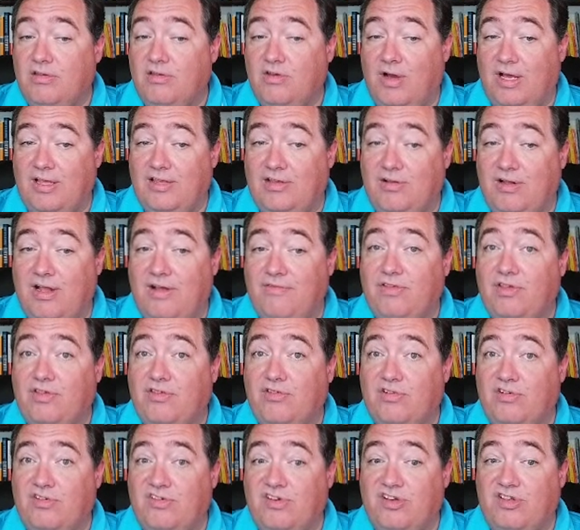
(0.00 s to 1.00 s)
so I still have the
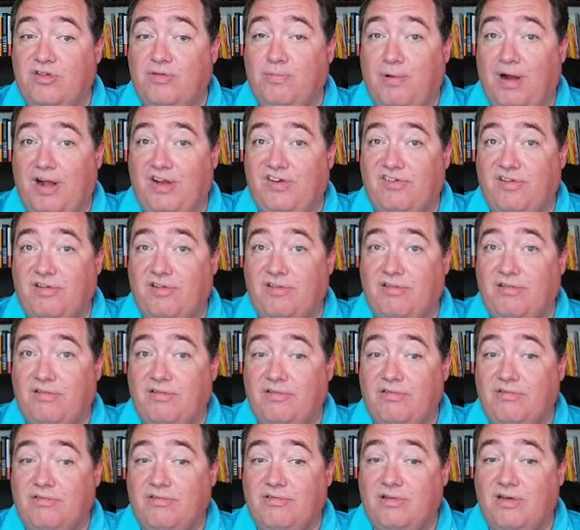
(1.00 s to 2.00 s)
search expression
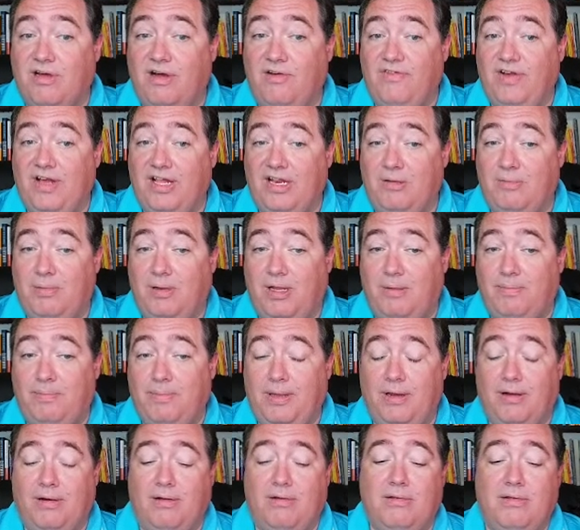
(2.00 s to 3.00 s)
available up
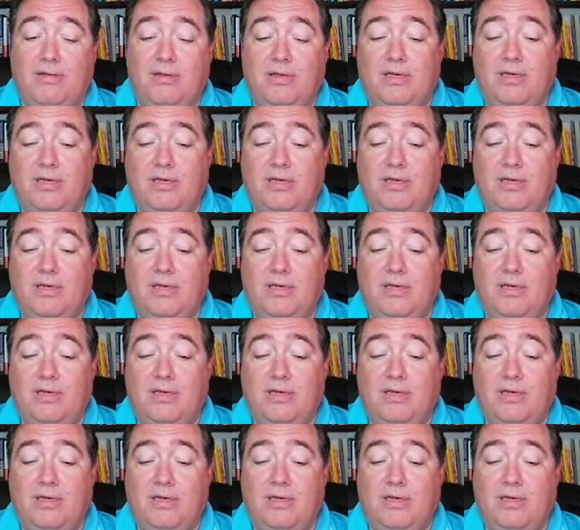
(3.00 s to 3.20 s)
here.